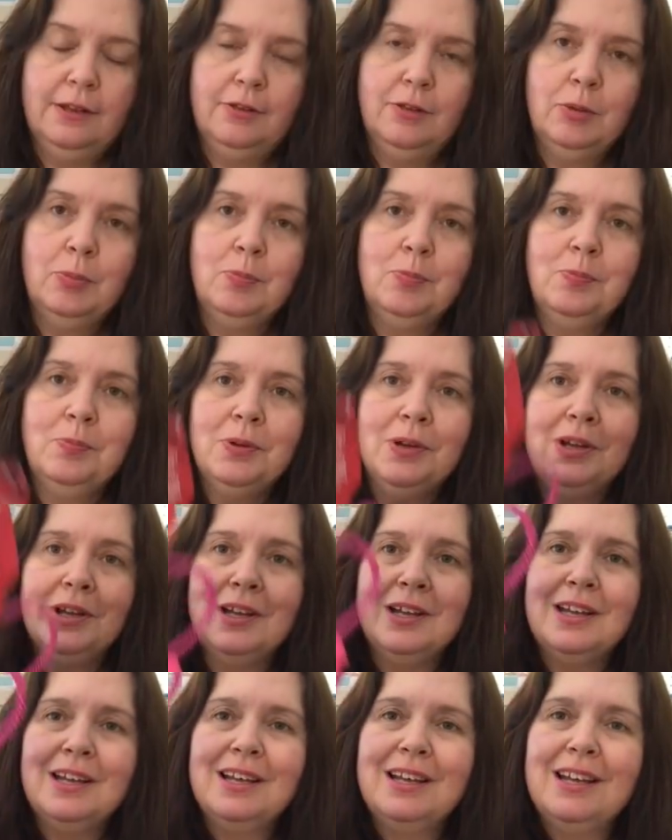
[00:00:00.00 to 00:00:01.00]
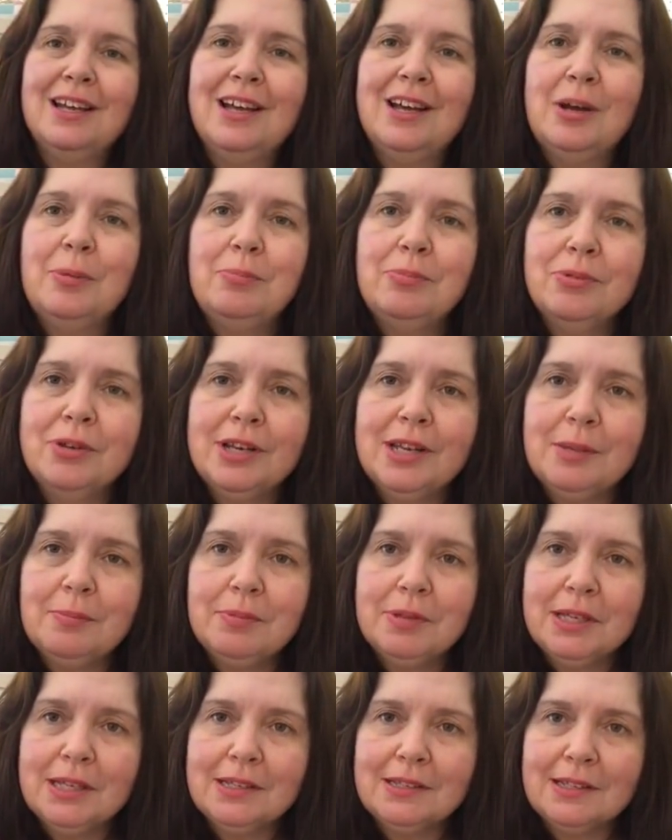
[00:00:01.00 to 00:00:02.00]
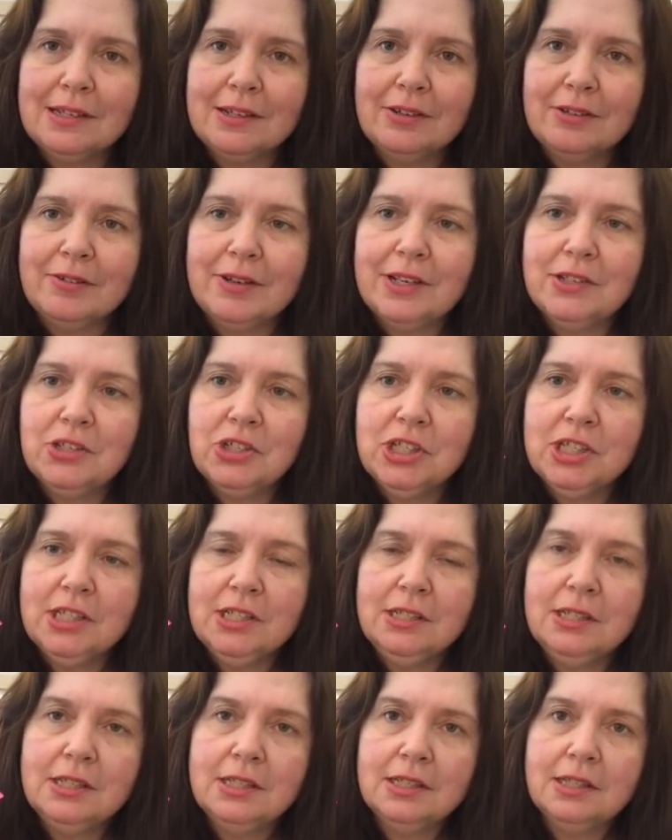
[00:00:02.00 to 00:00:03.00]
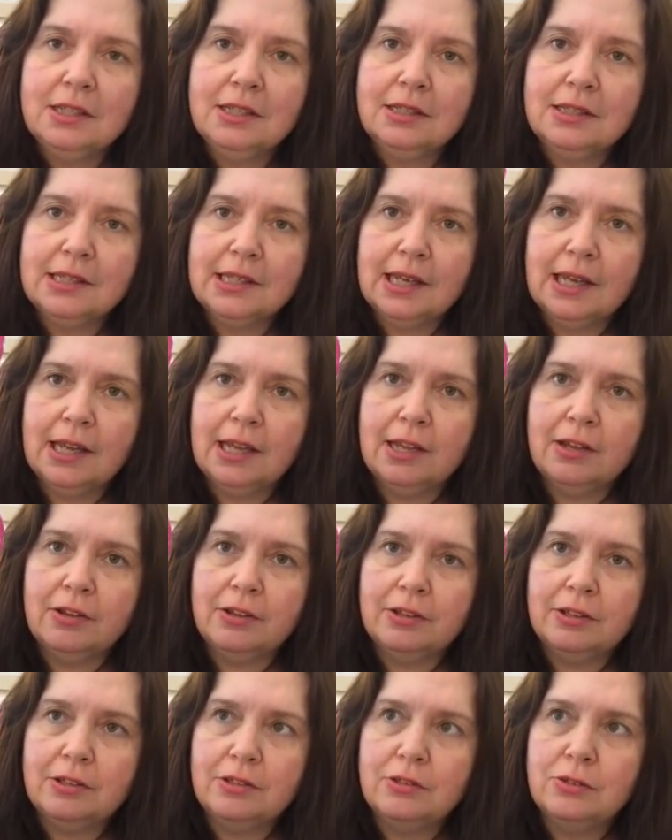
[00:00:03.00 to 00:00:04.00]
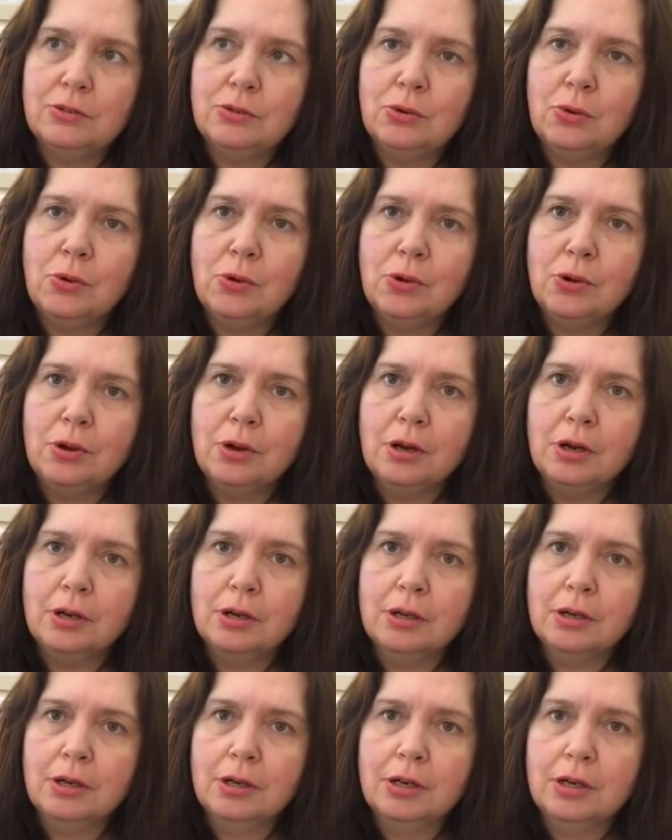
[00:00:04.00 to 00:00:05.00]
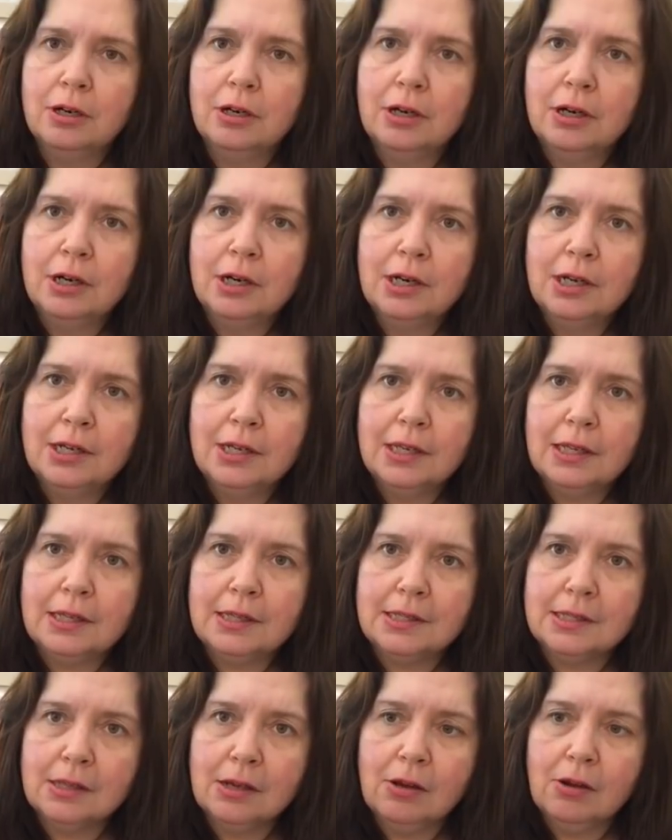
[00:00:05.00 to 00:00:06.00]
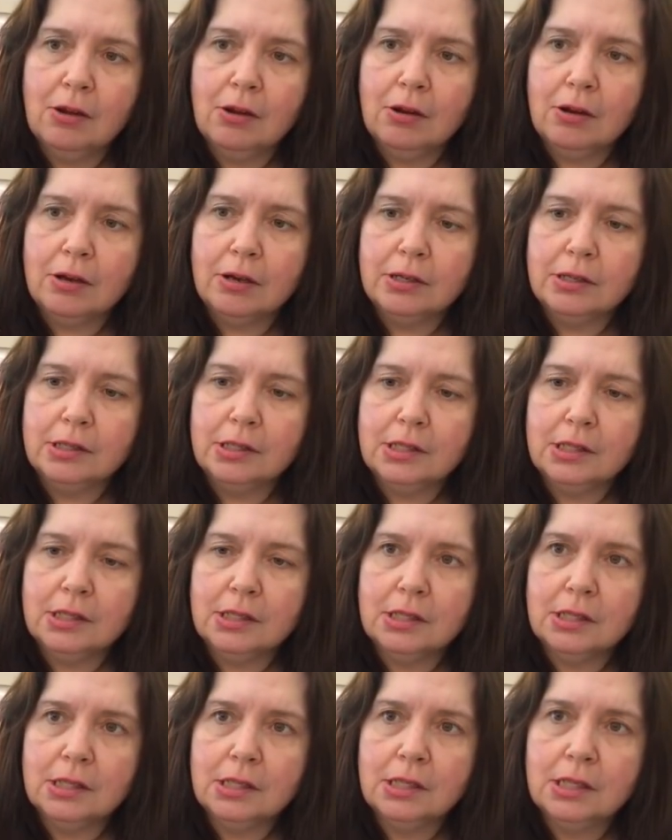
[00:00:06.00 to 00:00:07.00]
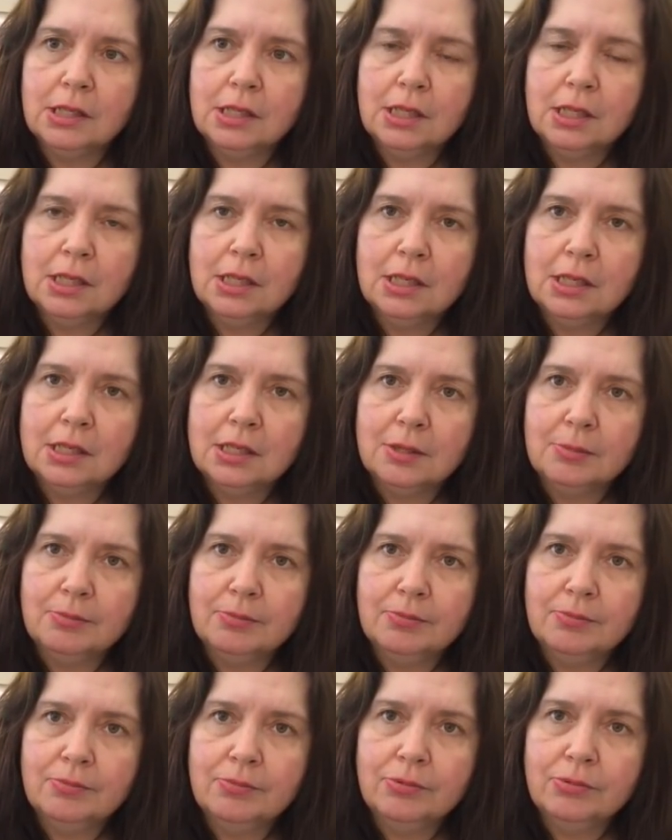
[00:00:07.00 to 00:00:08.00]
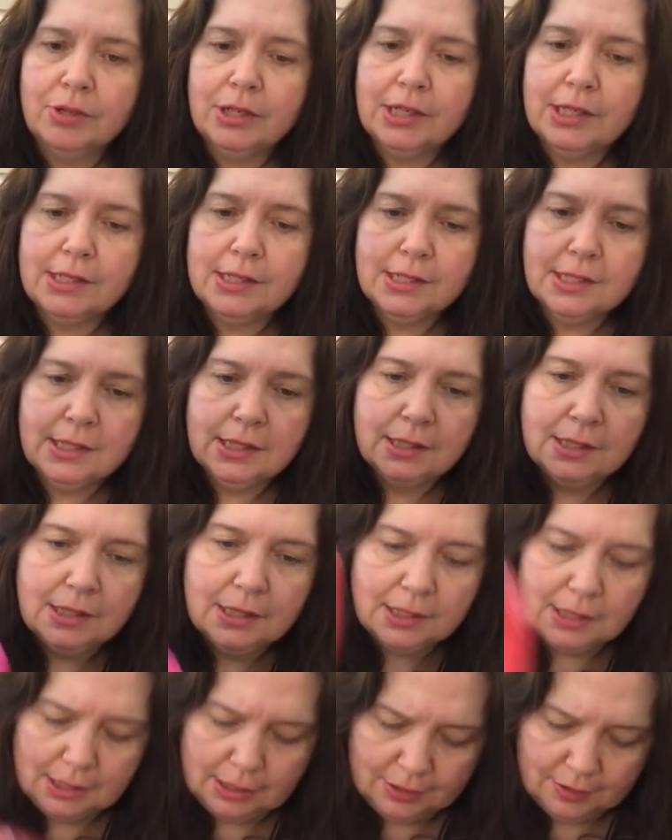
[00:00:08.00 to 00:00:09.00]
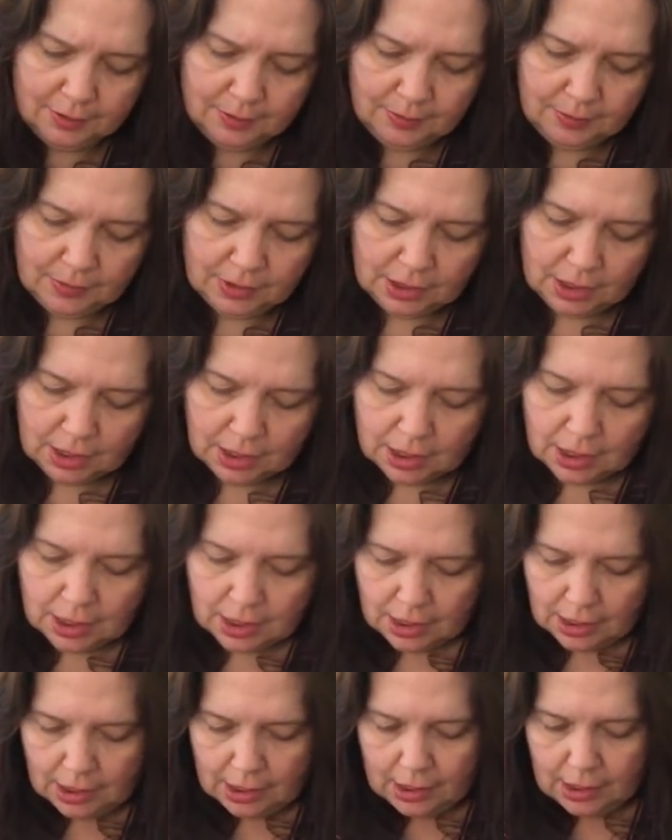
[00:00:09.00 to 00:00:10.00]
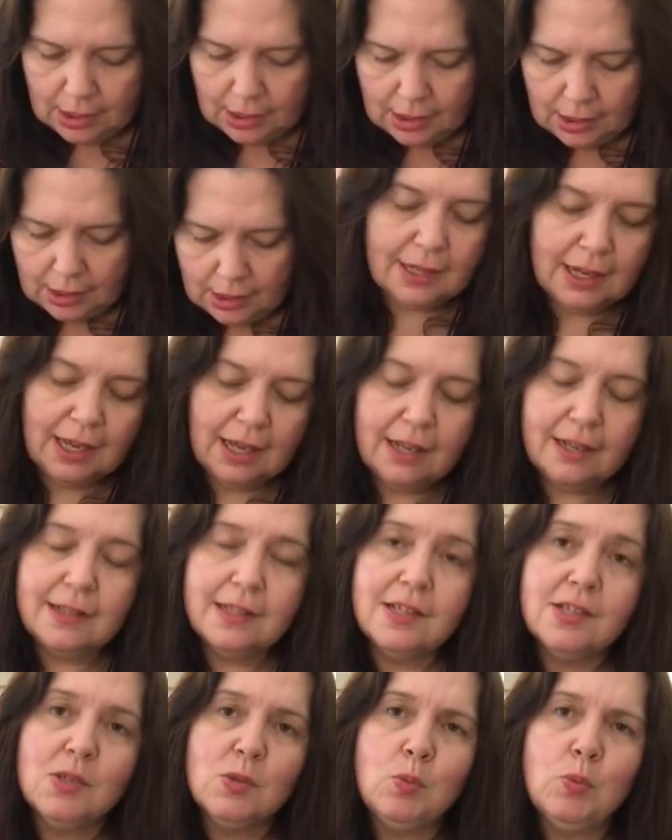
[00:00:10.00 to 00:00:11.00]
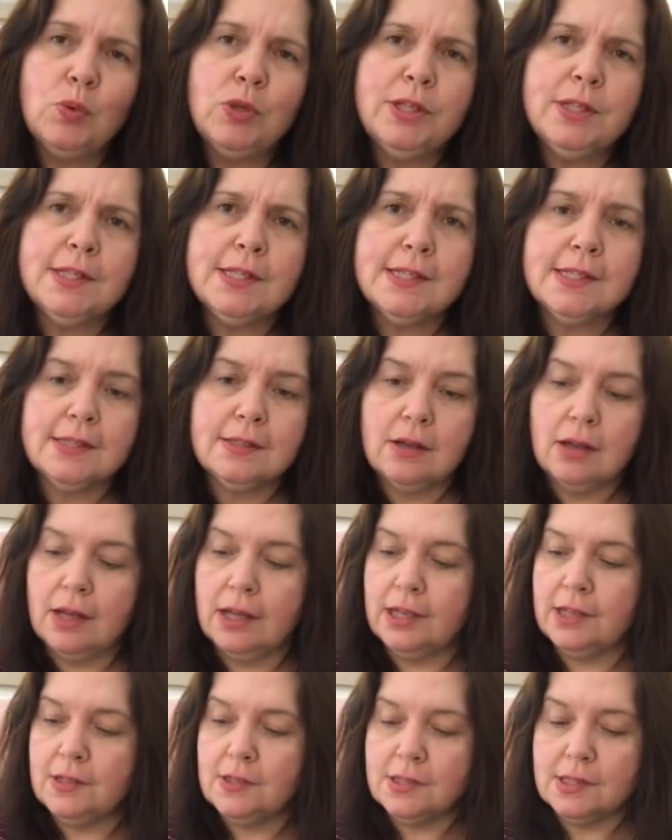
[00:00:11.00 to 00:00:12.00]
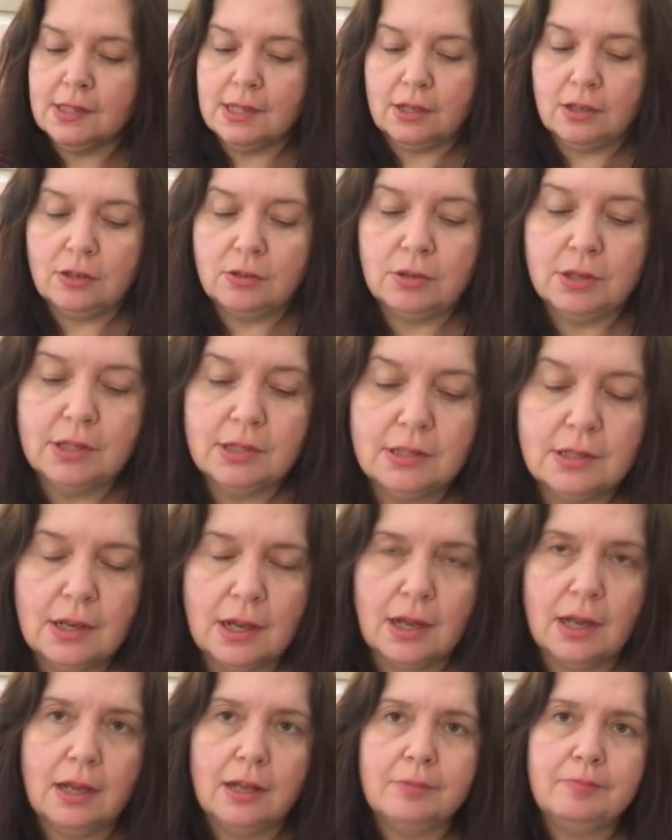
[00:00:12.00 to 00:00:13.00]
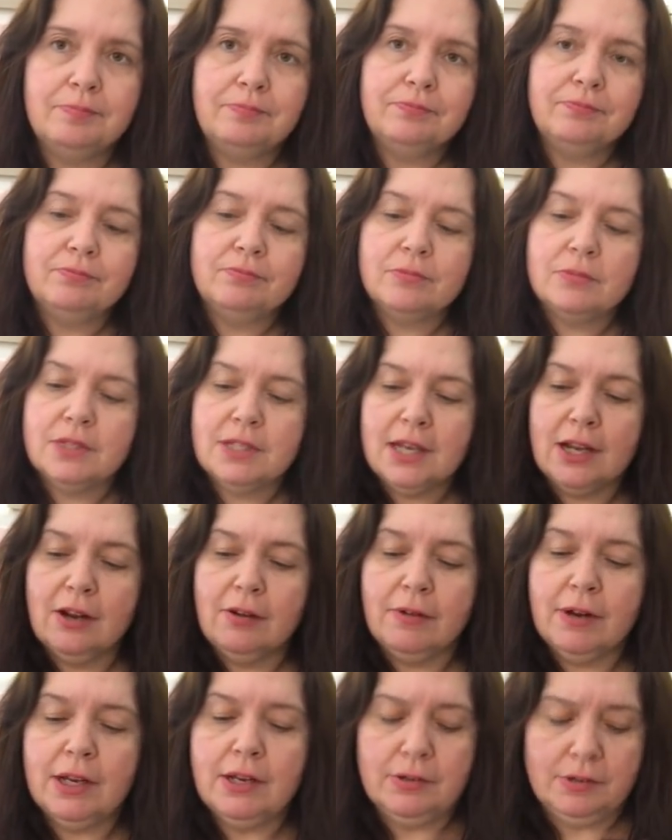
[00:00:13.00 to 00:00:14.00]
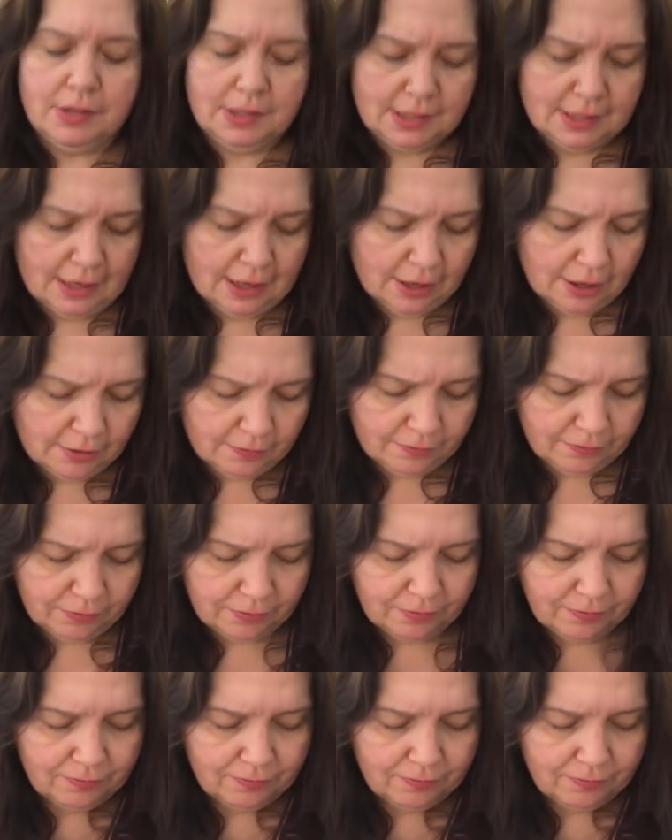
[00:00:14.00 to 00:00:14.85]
Another a pretty pink decoration to hang on the door. It's a heart. Pretty. And they had these wooden signs that you can um, decorate yourself.